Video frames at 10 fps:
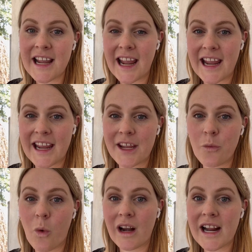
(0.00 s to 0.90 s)

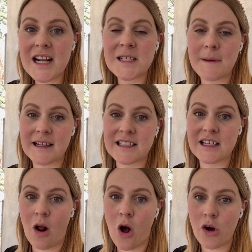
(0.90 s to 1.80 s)
and what I
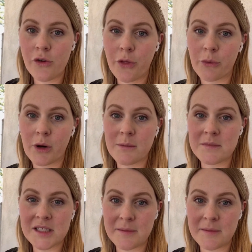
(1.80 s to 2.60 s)
expected all the rooms